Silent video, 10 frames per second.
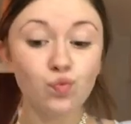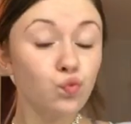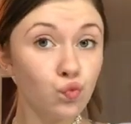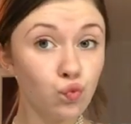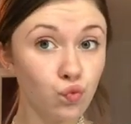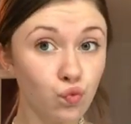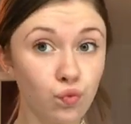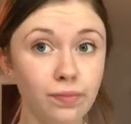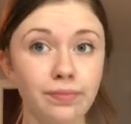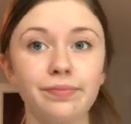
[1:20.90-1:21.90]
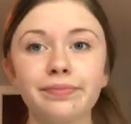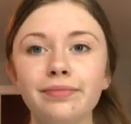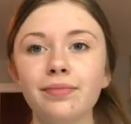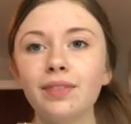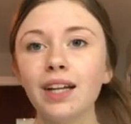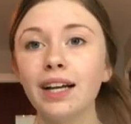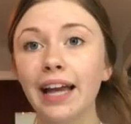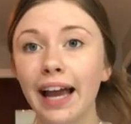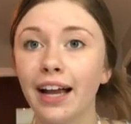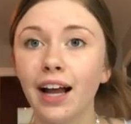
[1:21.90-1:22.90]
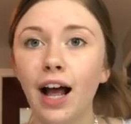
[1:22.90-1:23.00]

Okay,